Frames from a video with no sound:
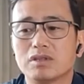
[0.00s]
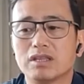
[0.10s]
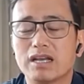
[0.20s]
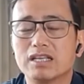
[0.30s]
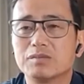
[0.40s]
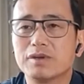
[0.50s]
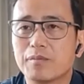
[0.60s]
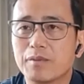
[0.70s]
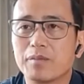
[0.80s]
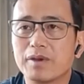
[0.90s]
that has been a
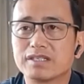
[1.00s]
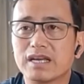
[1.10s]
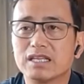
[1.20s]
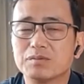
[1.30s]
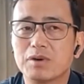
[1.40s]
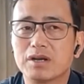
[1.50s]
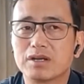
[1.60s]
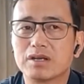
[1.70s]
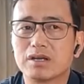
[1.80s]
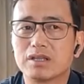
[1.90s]
big challenge. But
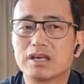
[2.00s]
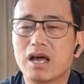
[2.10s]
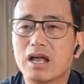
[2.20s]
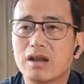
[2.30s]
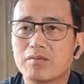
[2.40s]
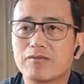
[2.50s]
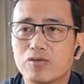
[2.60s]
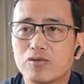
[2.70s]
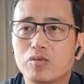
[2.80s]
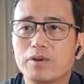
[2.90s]
there are
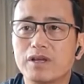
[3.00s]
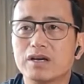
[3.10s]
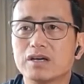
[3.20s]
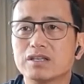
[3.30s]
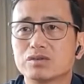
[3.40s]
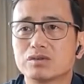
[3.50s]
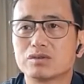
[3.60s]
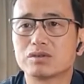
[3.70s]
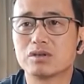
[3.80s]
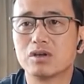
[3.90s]
few
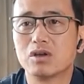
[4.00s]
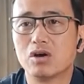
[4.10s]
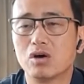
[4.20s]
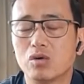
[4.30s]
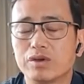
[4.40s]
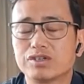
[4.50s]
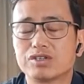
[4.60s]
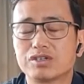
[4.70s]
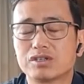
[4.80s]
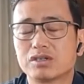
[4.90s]
players
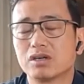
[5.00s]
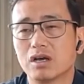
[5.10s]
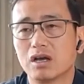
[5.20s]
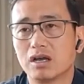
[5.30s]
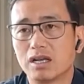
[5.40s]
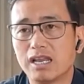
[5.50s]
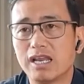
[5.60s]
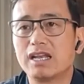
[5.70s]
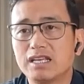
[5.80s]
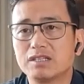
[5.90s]
which
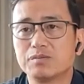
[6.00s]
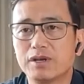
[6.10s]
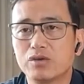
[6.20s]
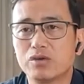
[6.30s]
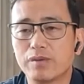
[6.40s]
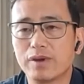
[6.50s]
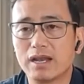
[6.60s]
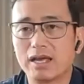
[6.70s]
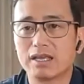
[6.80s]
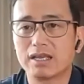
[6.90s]
lately has been doing well. I